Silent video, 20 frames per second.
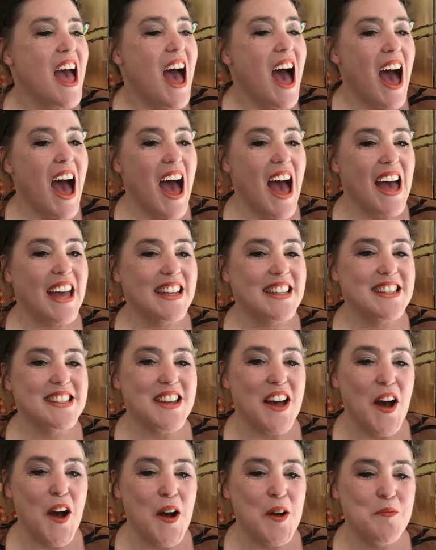And
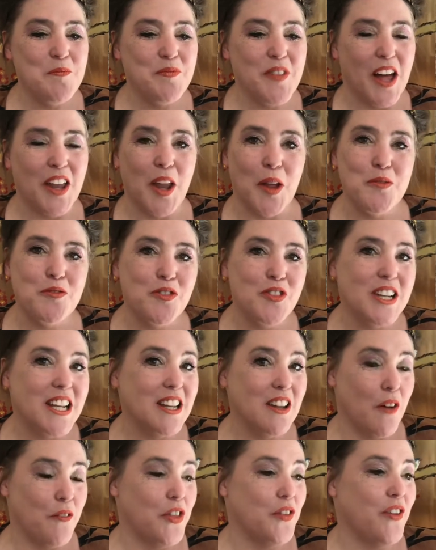I really
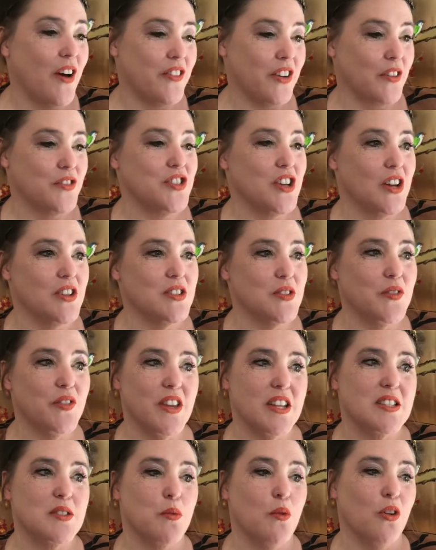love the fact that I've chosen for
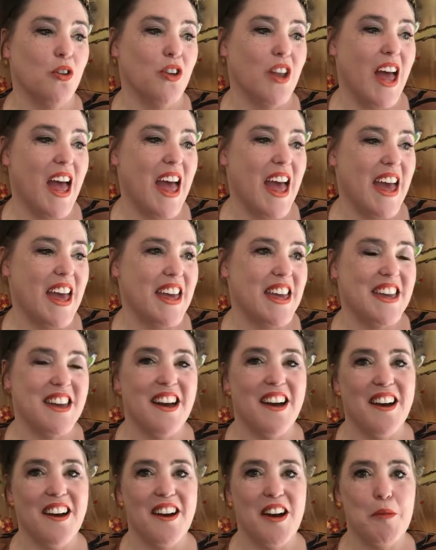this one
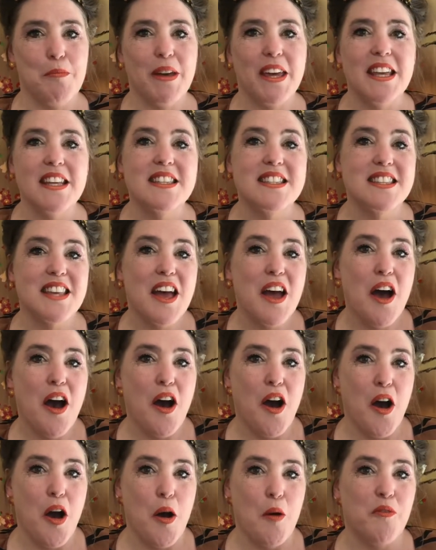a piece
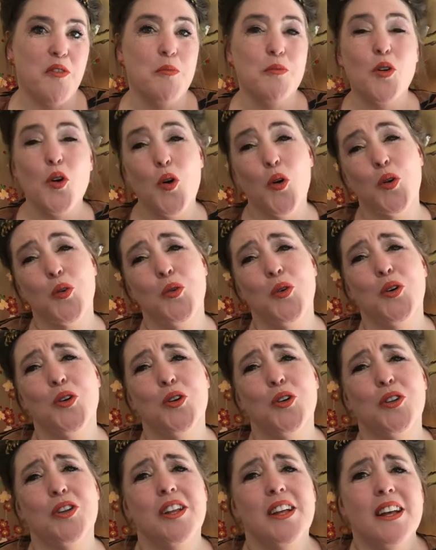from
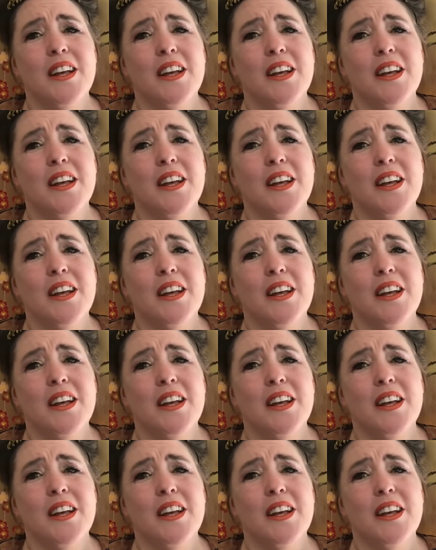Cornwall,